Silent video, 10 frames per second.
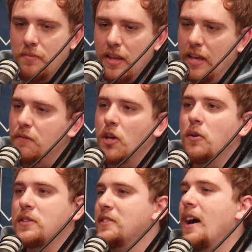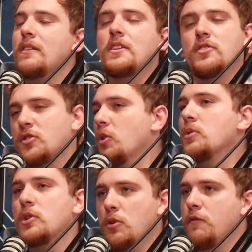even though it sounded so
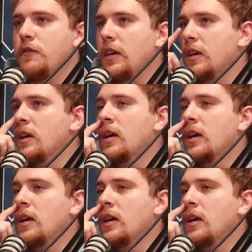goofy,